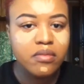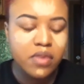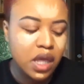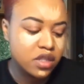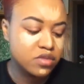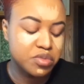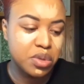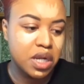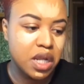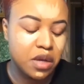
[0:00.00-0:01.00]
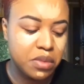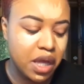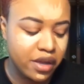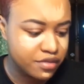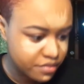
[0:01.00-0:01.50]
yeah, this one's pretty damn
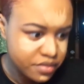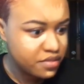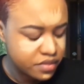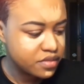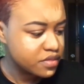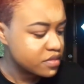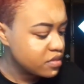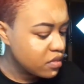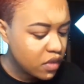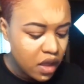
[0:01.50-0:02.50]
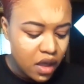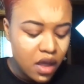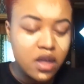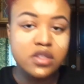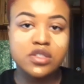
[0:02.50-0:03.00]
light.
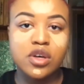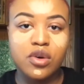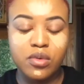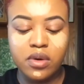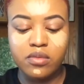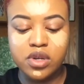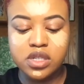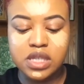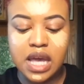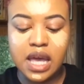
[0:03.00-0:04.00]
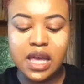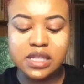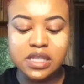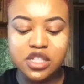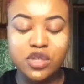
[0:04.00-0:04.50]
So we're just
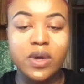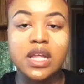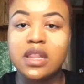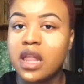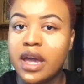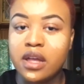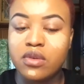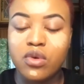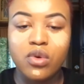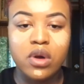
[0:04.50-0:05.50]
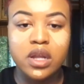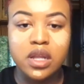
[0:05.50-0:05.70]
accentuating light on